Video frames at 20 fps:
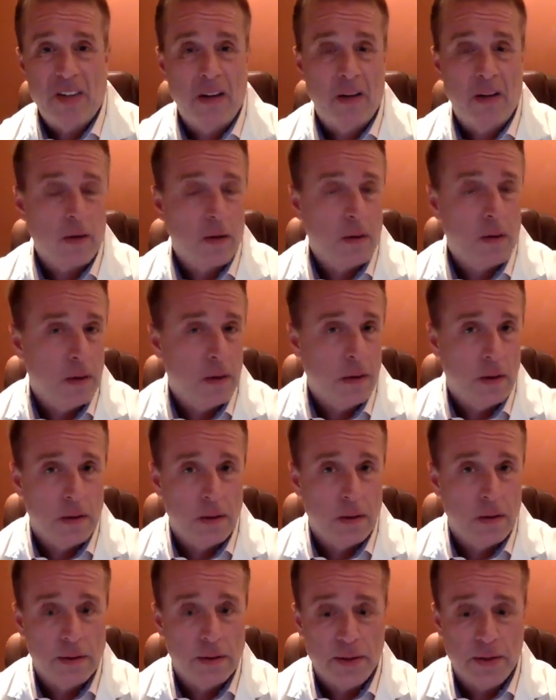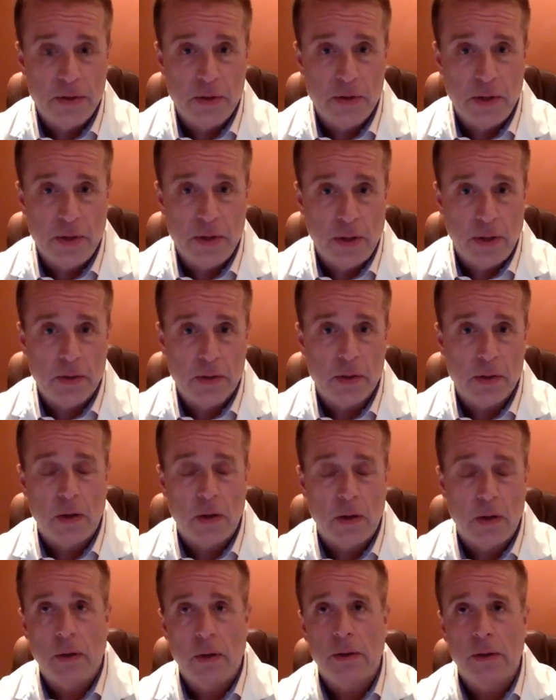alcohol, disease,
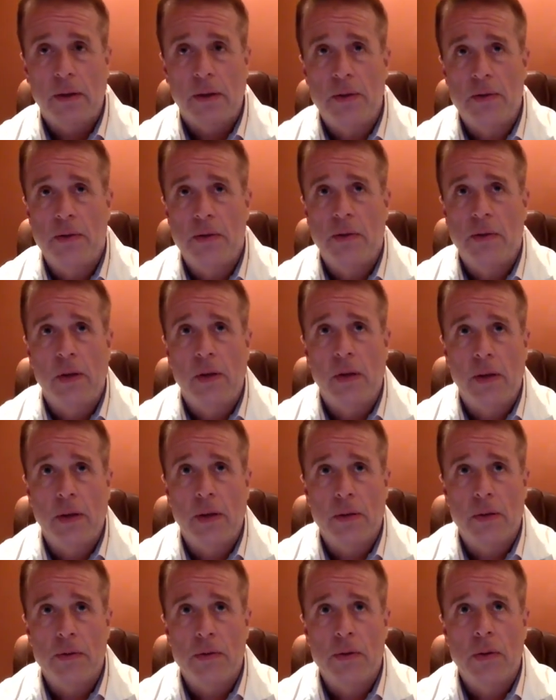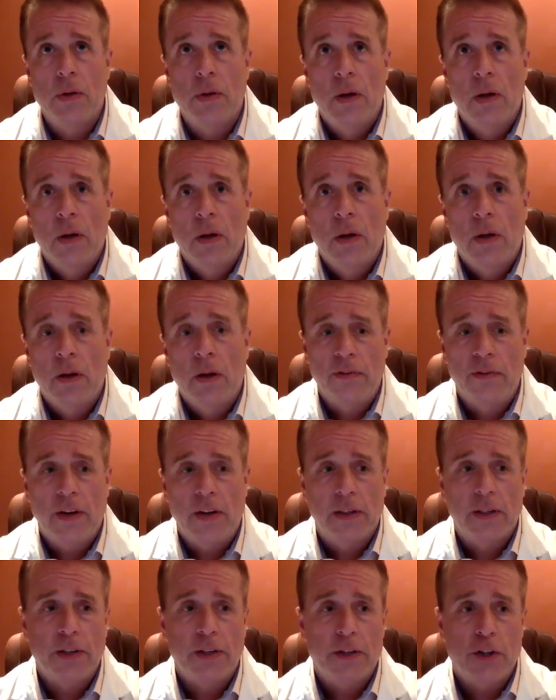all of these things
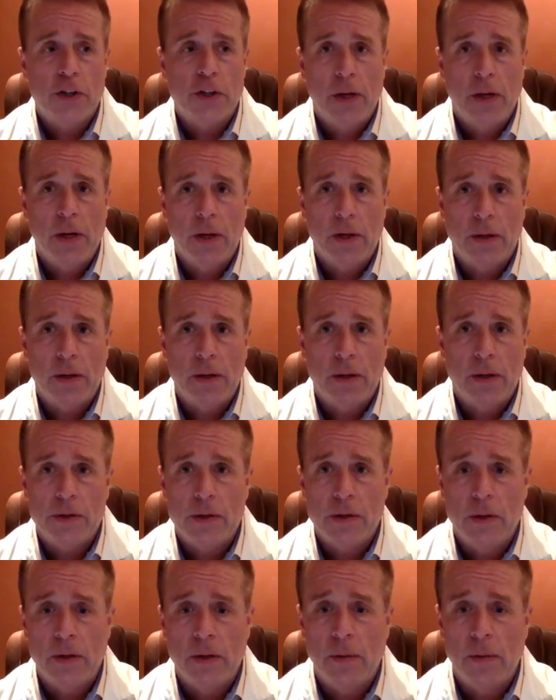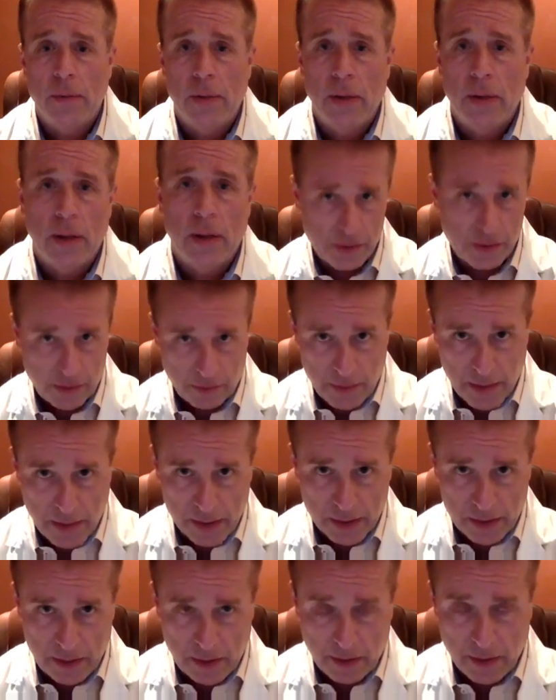affect a change in the balance of
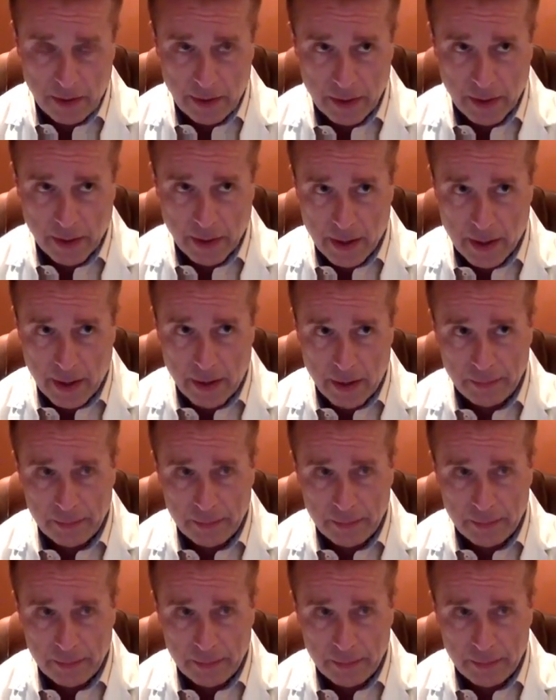bacteria in the gut.